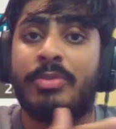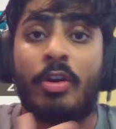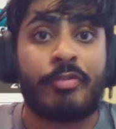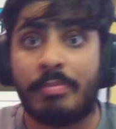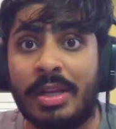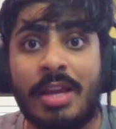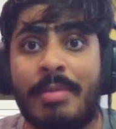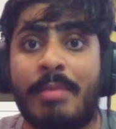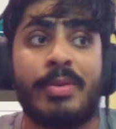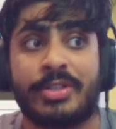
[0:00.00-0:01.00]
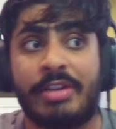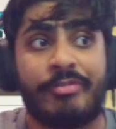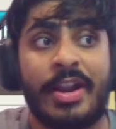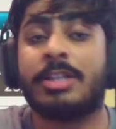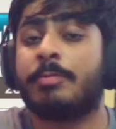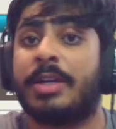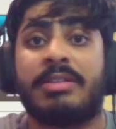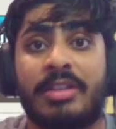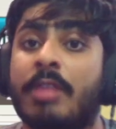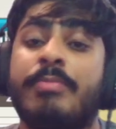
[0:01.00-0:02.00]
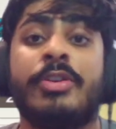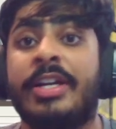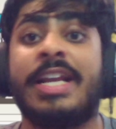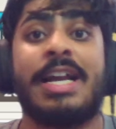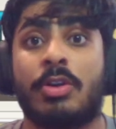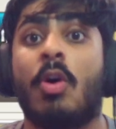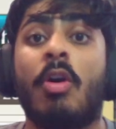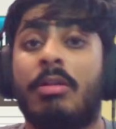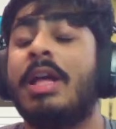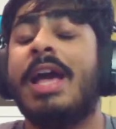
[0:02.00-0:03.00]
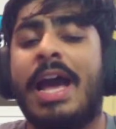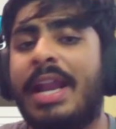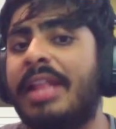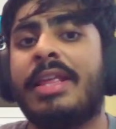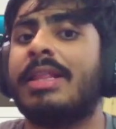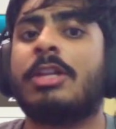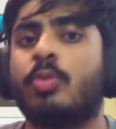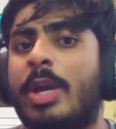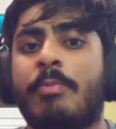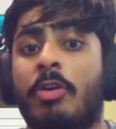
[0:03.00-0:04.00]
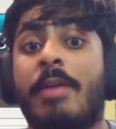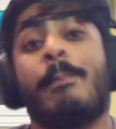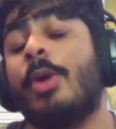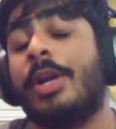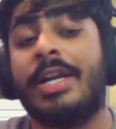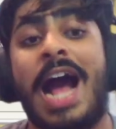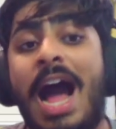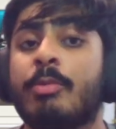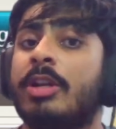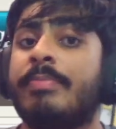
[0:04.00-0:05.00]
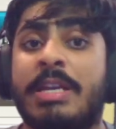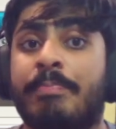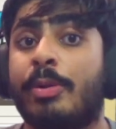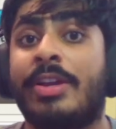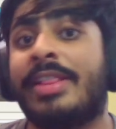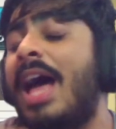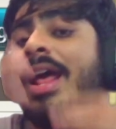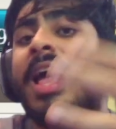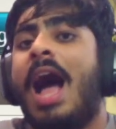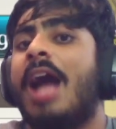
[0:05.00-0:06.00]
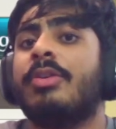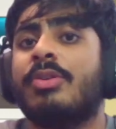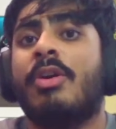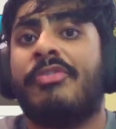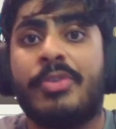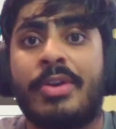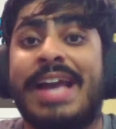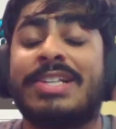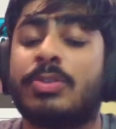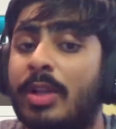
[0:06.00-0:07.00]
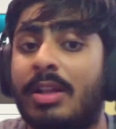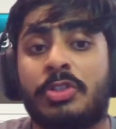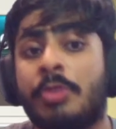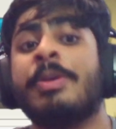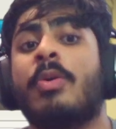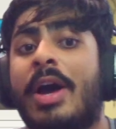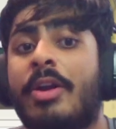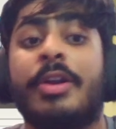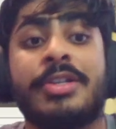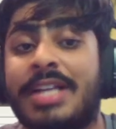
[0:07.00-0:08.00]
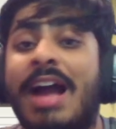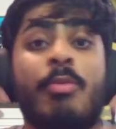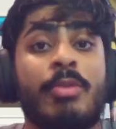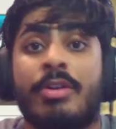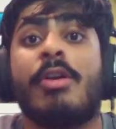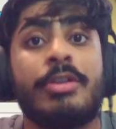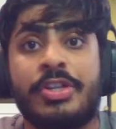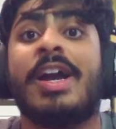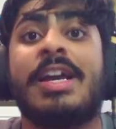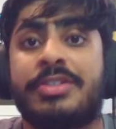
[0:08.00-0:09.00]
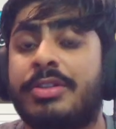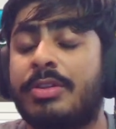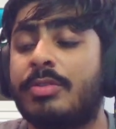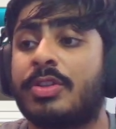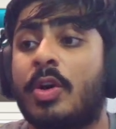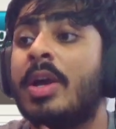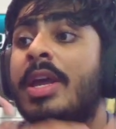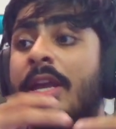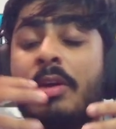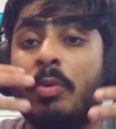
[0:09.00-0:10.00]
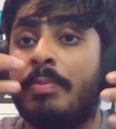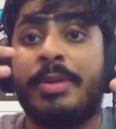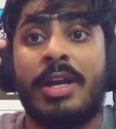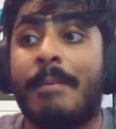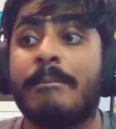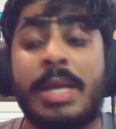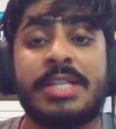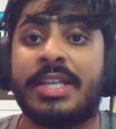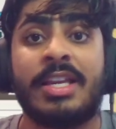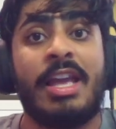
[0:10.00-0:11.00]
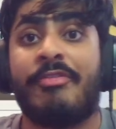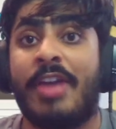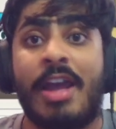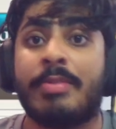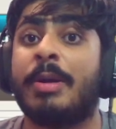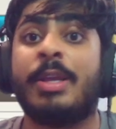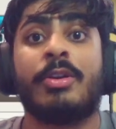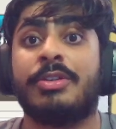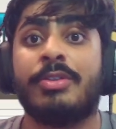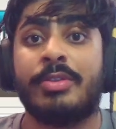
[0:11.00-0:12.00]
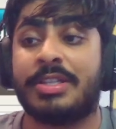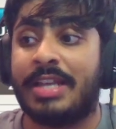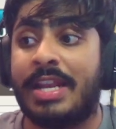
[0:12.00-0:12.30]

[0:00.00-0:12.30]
your familia members and friends, but the community as a whole. And I think that's way more important. I'm going to be employing that. I don't know if you guys will. To be quite honest, I would urge you guys to do so. It would be amazing if everybody could do this